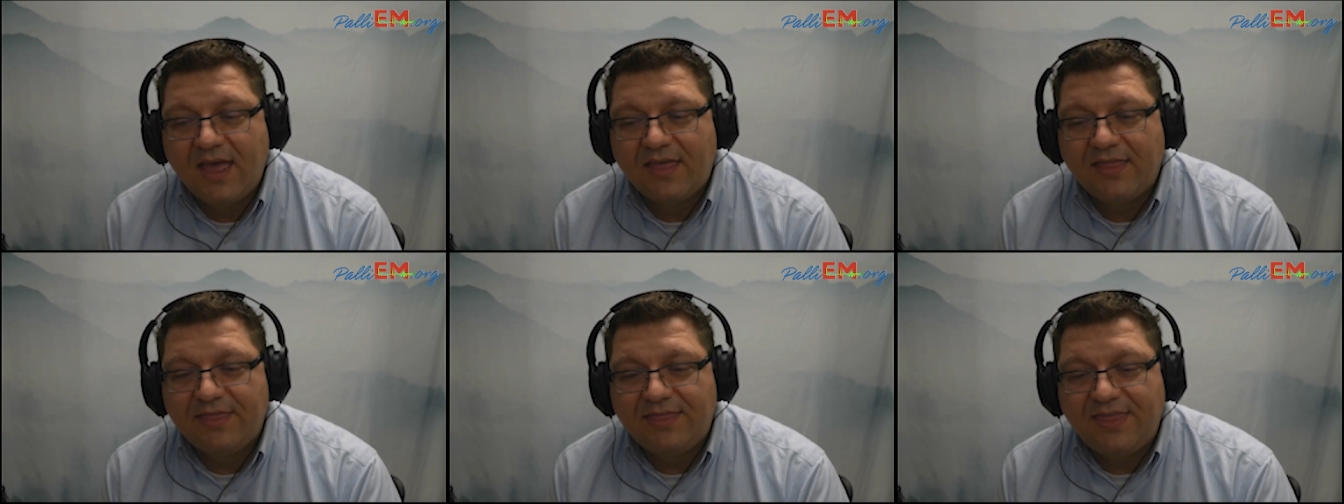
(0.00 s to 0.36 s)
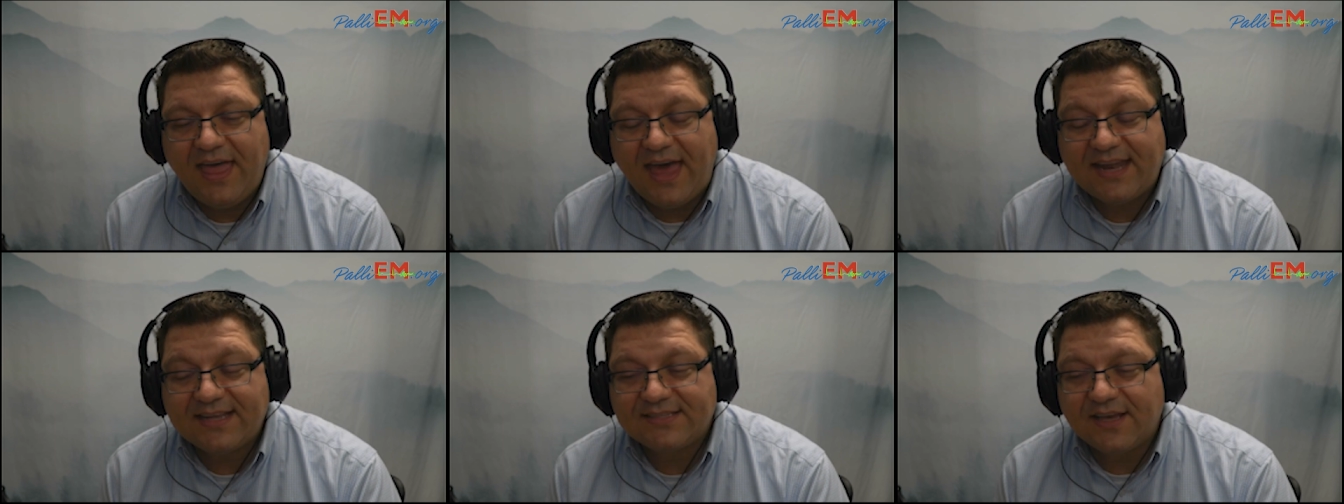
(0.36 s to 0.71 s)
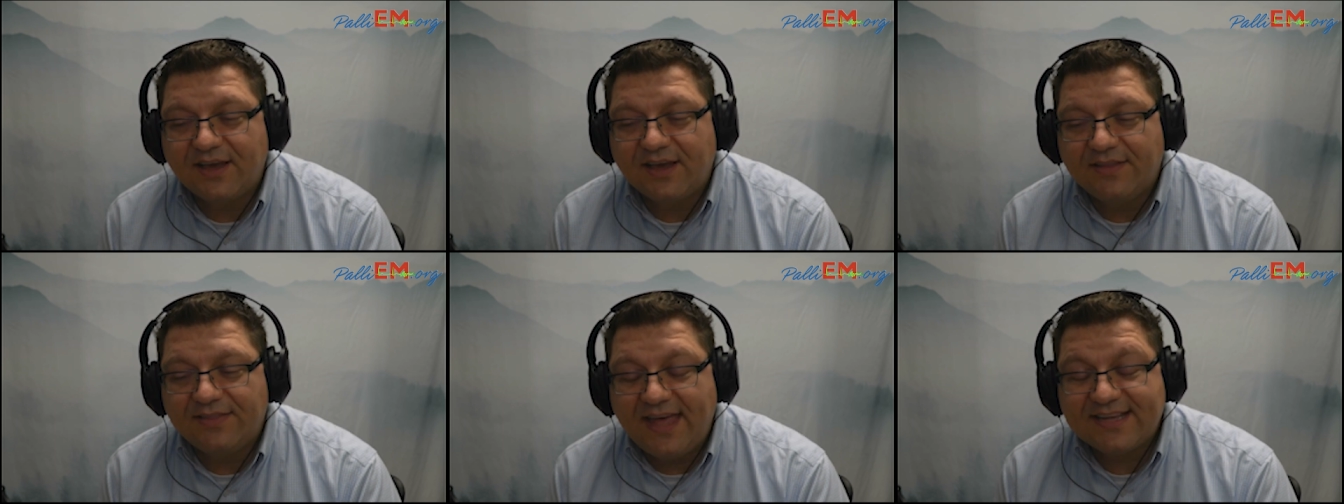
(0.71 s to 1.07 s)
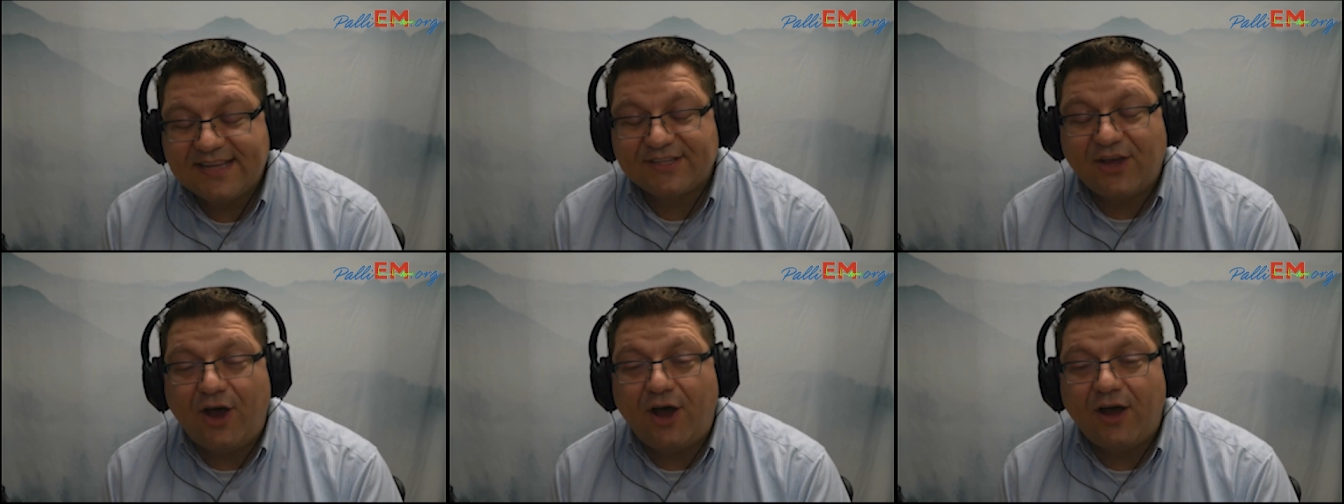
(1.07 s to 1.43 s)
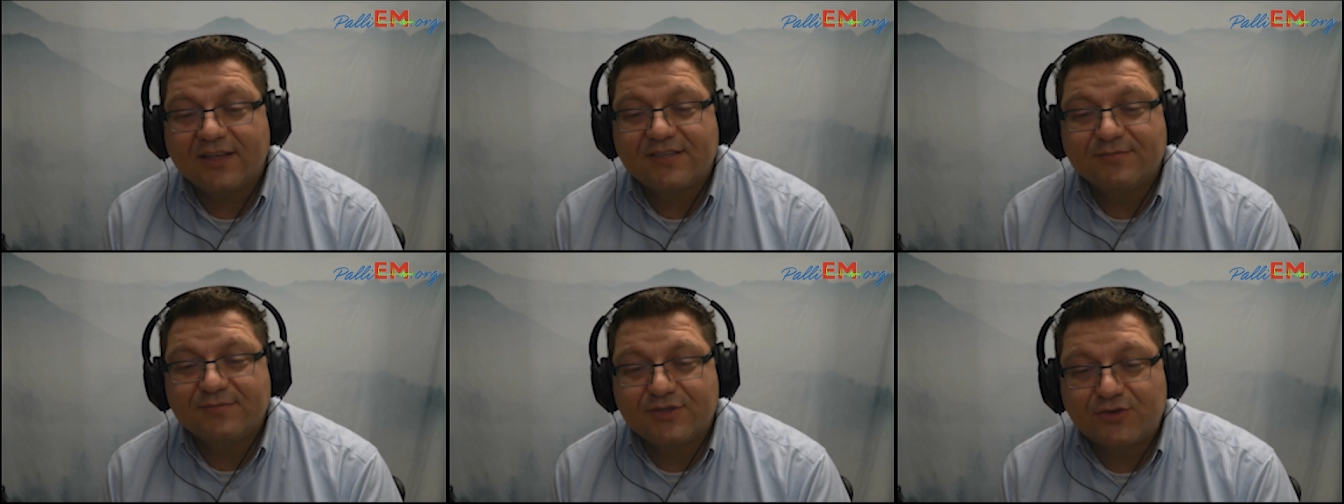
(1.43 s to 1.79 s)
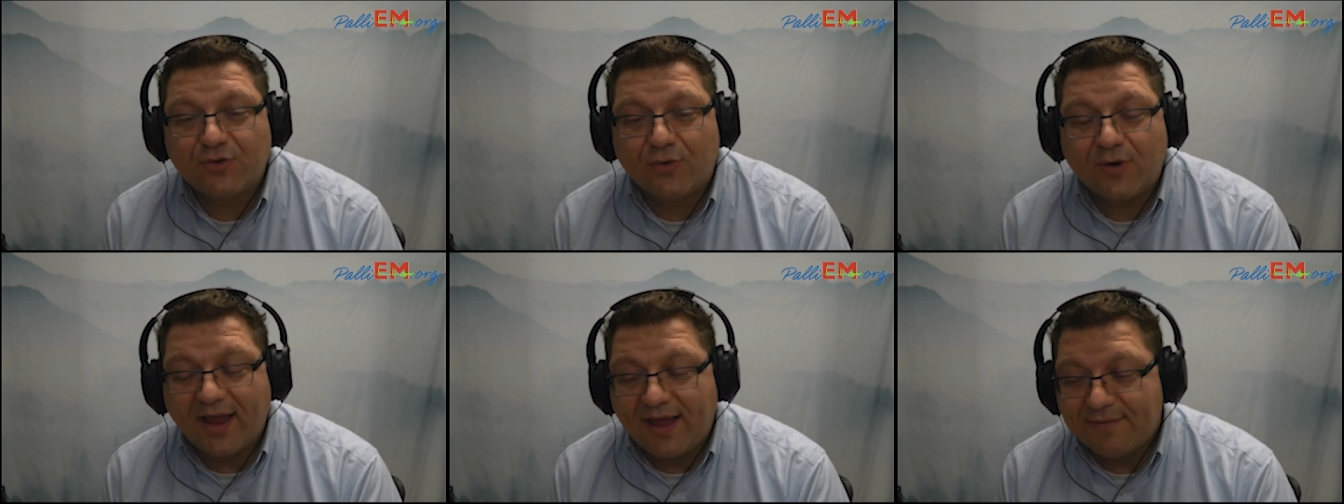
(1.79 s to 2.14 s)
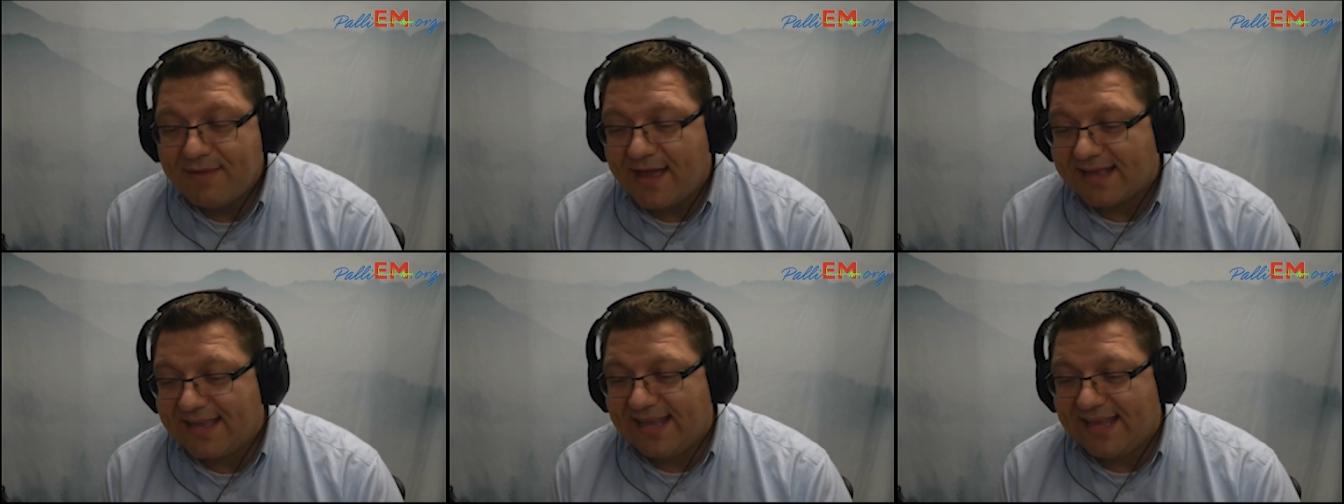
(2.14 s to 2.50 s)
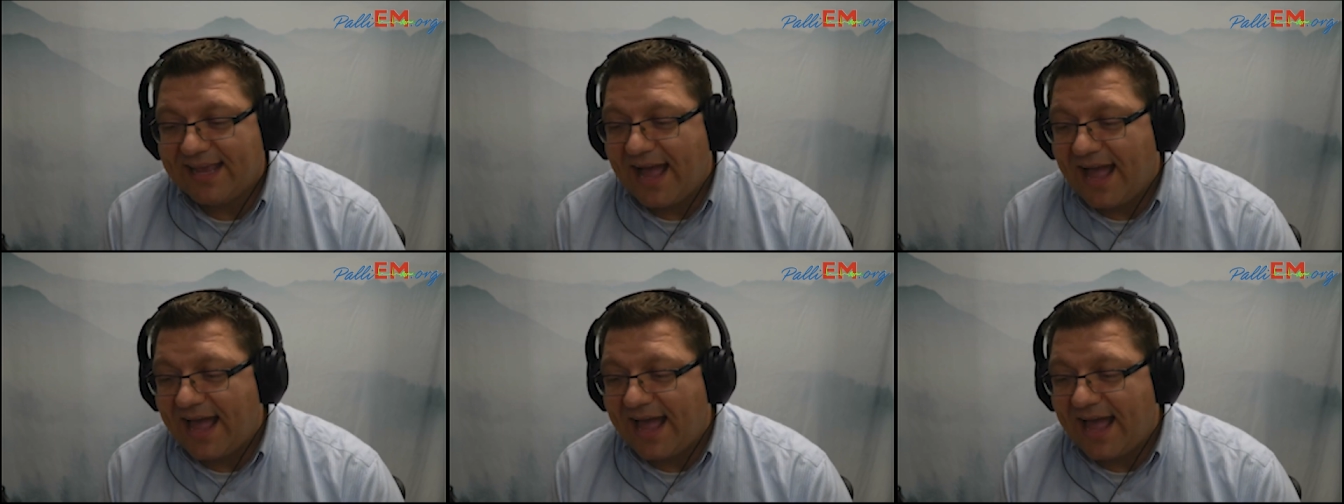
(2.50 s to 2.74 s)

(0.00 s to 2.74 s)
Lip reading: That is an awesome story. I'm not kidding.